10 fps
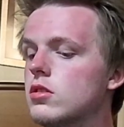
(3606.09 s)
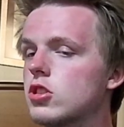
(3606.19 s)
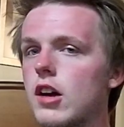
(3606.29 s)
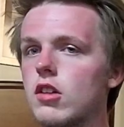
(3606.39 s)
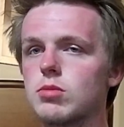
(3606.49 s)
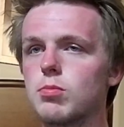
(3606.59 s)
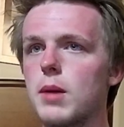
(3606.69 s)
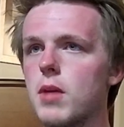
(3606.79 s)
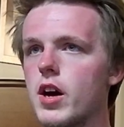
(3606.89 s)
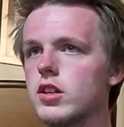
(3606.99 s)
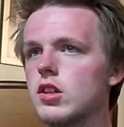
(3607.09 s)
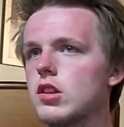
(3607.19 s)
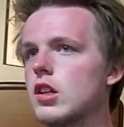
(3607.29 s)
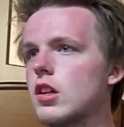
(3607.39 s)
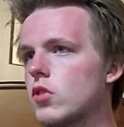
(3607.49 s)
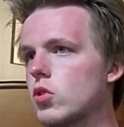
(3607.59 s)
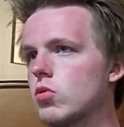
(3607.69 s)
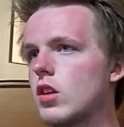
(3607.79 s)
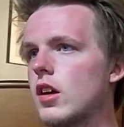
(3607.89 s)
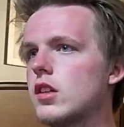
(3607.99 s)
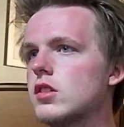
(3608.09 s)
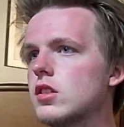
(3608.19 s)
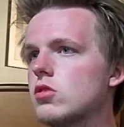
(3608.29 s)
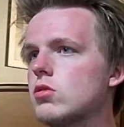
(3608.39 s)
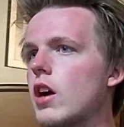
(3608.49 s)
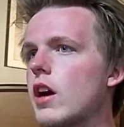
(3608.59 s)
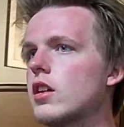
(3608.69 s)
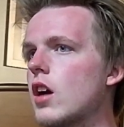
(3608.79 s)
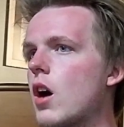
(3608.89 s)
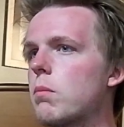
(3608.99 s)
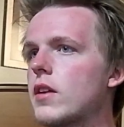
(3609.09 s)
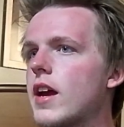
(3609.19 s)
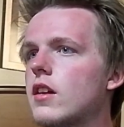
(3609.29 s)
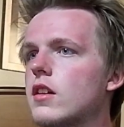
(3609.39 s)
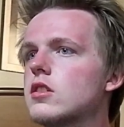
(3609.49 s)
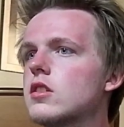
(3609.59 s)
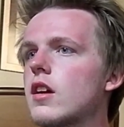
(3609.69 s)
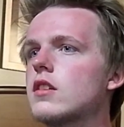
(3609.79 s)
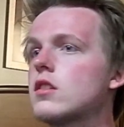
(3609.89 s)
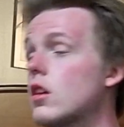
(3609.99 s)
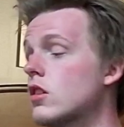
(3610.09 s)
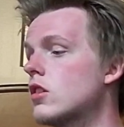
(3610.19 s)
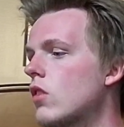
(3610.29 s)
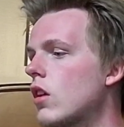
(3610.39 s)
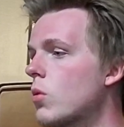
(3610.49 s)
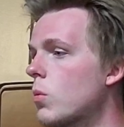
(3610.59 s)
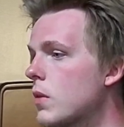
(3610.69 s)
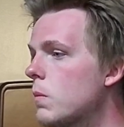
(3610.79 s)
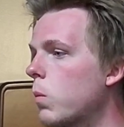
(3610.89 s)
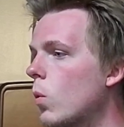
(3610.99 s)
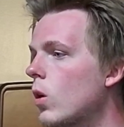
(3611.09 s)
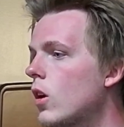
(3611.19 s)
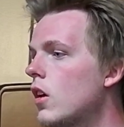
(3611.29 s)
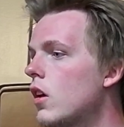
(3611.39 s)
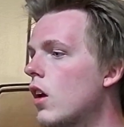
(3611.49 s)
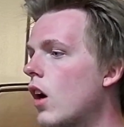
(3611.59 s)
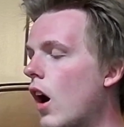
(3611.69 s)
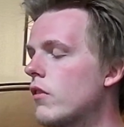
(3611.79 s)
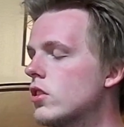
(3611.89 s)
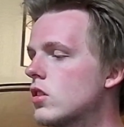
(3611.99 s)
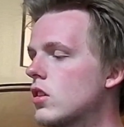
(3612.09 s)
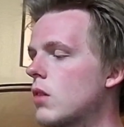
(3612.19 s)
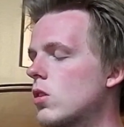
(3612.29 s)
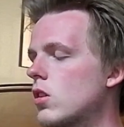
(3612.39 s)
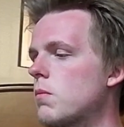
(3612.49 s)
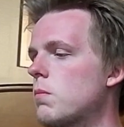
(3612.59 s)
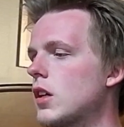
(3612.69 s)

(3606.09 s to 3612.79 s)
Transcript: challenge my mind to think of new things and to try to comprehend these things and then tell other people, obviously I'm going to get big.